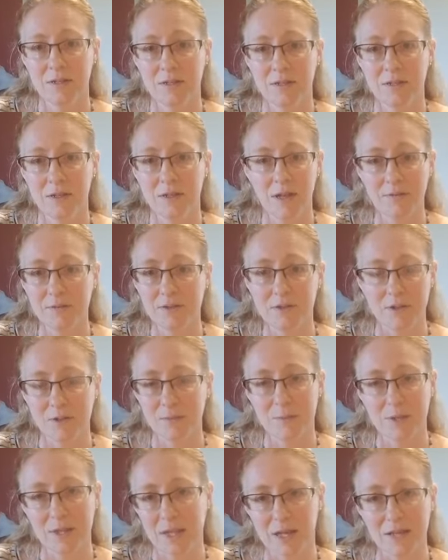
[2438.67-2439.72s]
Life shouldn't
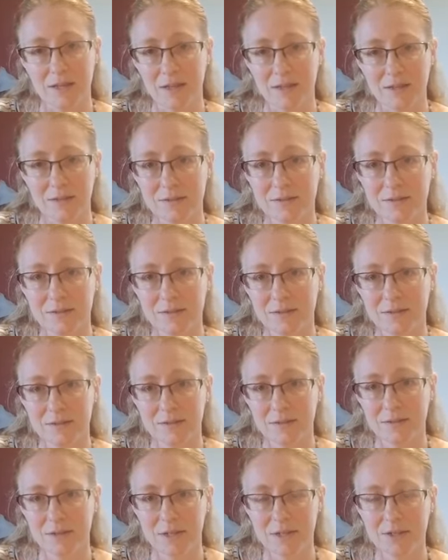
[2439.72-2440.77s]
be like this.
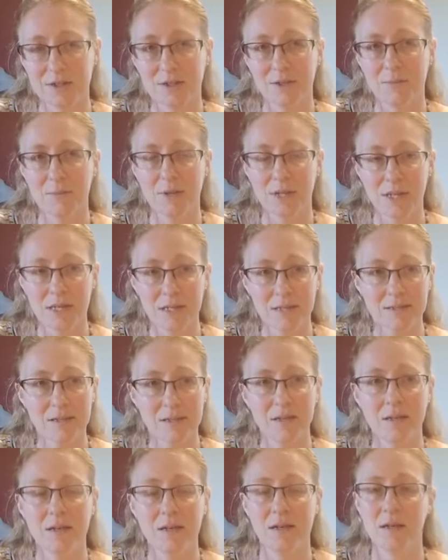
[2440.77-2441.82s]
It should be
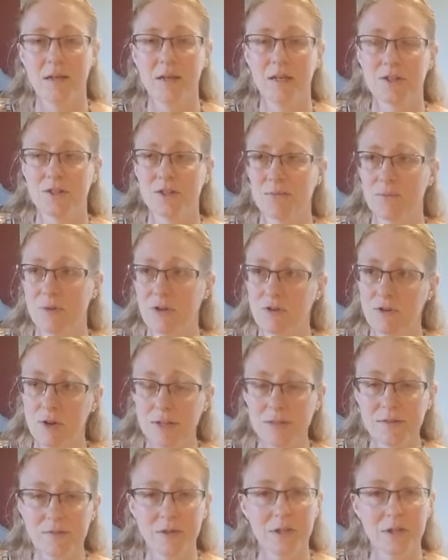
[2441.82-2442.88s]
easy. It should be
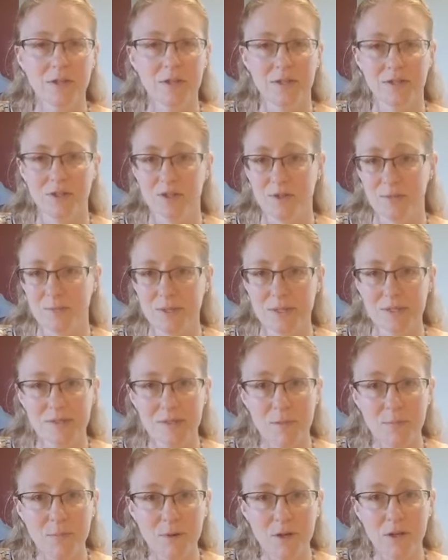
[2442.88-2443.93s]
graceful. It should be
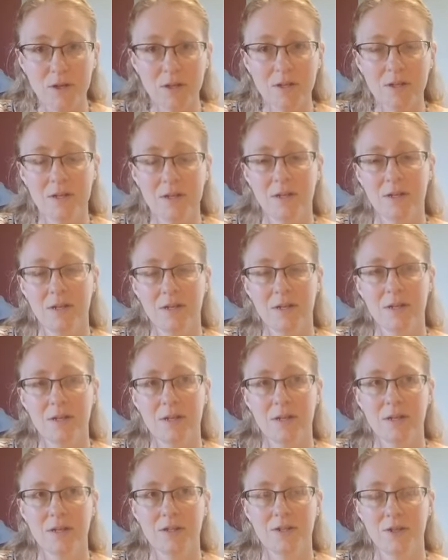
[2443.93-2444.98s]
simple.
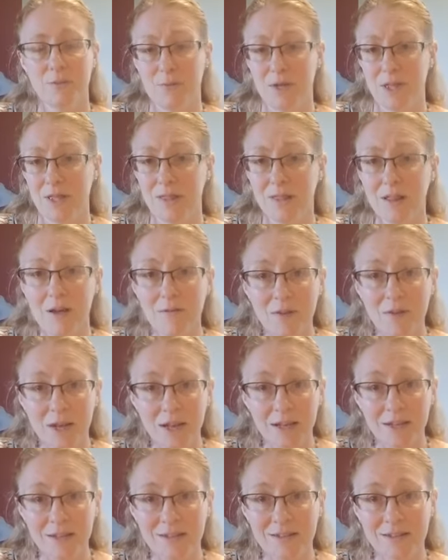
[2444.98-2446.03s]
It should be
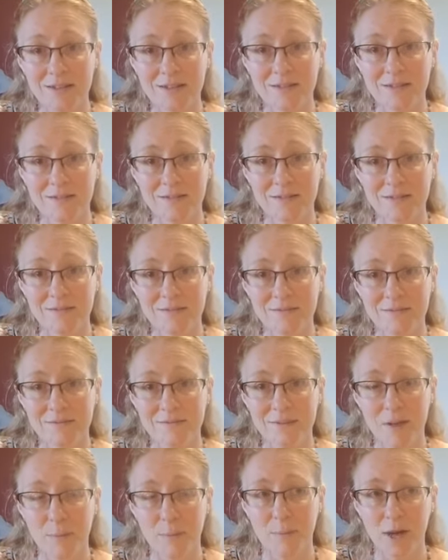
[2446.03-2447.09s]
loving,
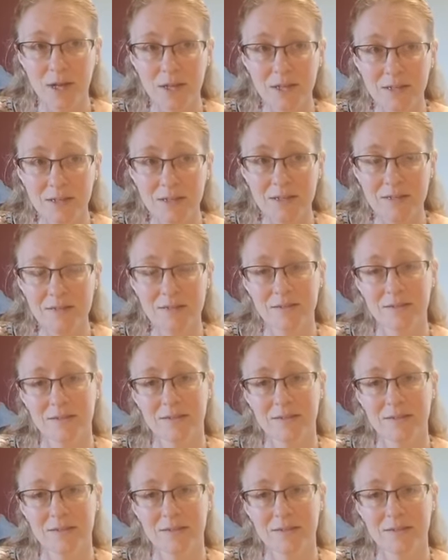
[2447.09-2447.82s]
abundant.